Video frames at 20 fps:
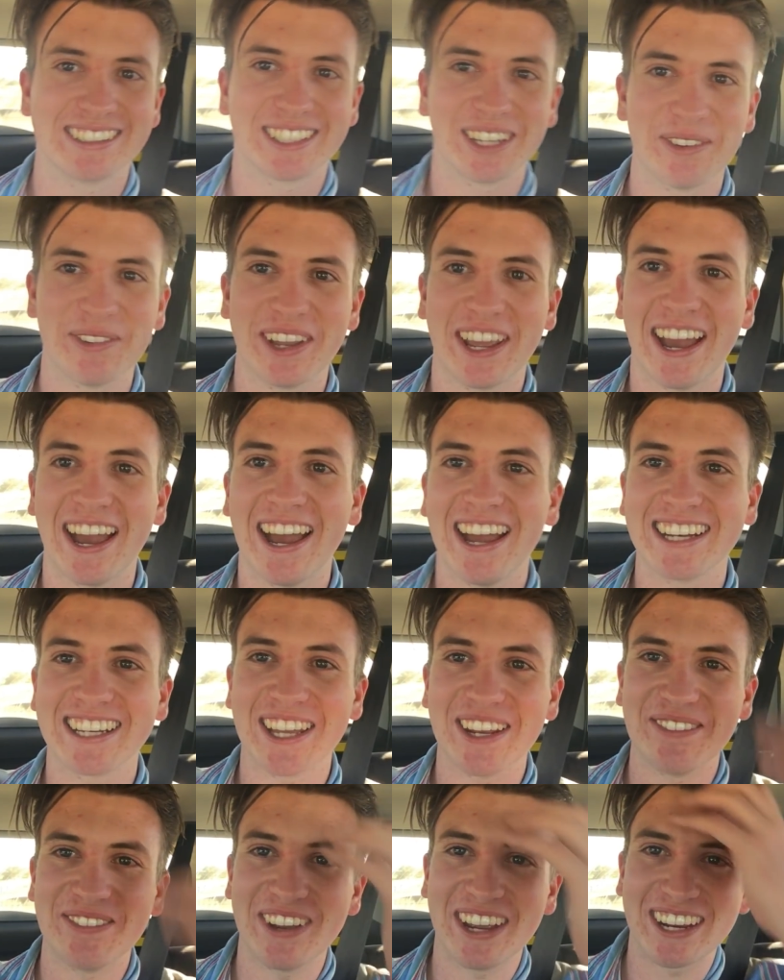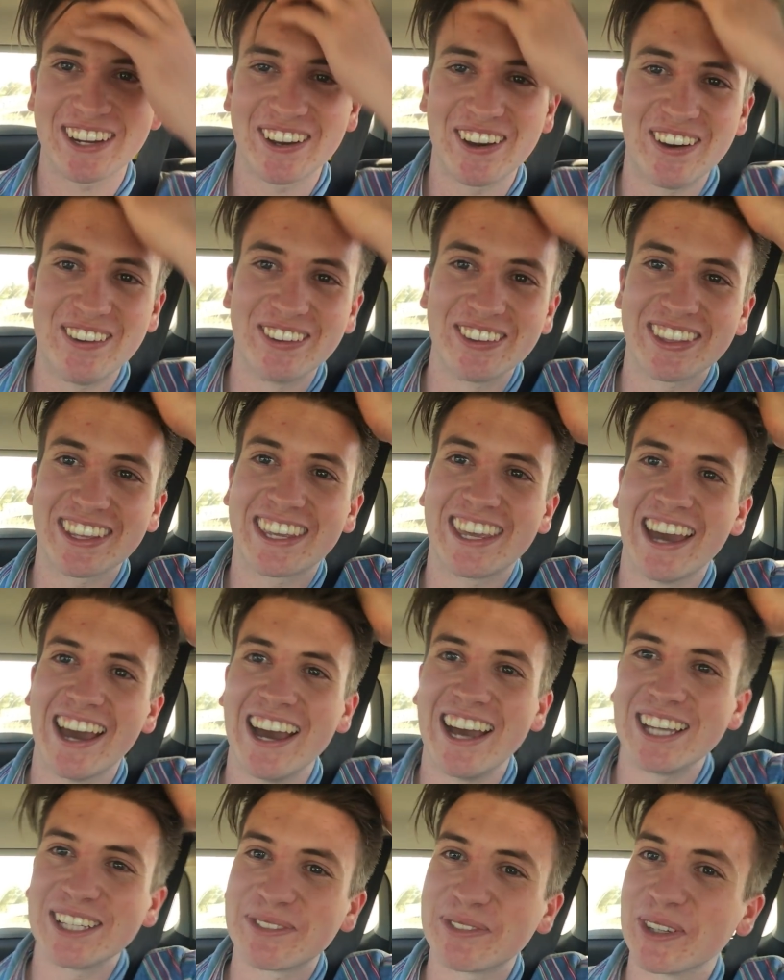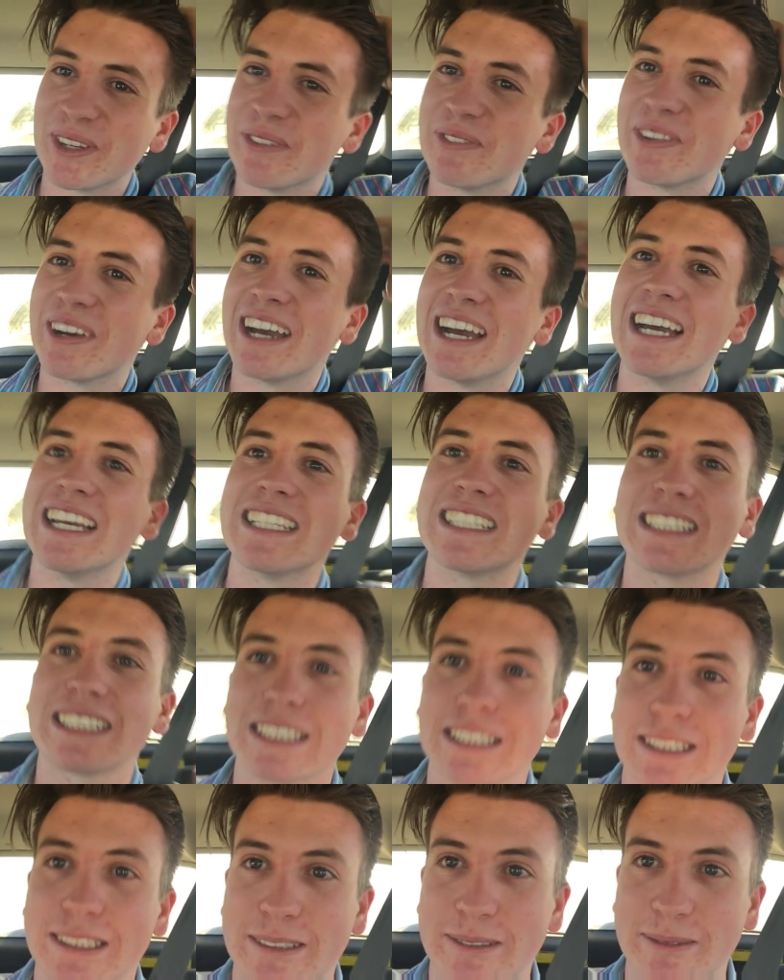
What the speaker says: It's going to be hard getting back on with the cars, bigger pass. Get